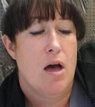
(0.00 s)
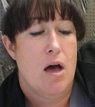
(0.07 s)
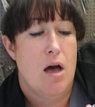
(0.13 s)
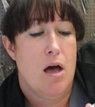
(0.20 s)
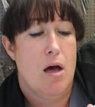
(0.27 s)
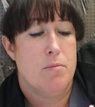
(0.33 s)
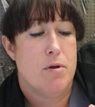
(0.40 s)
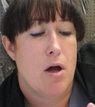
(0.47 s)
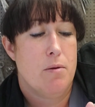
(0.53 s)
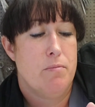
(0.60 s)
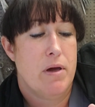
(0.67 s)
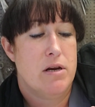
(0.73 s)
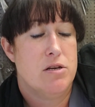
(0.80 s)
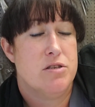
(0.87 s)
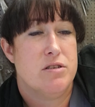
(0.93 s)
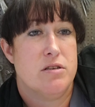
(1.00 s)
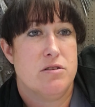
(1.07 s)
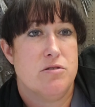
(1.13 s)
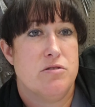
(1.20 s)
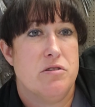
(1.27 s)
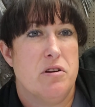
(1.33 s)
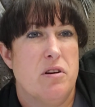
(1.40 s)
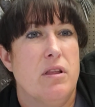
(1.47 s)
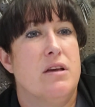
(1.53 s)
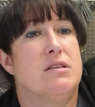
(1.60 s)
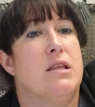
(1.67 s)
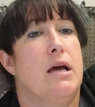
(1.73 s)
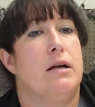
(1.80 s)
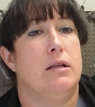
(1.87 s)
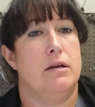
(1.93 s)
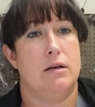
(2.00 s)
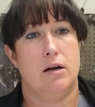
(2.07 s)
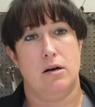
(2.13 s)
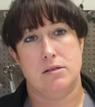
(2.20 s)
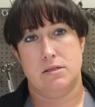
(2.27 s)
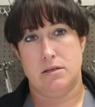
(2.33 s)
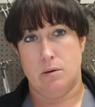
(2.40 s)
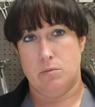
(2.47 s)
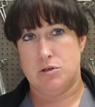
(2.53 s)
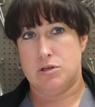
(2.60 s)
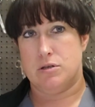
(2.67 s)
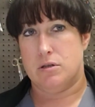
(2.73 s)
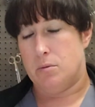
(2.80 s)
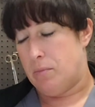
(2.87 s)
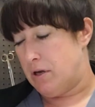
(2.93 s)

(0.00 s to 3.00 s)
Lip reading: Non-bandage scissors, and you're less likely to cause damage to the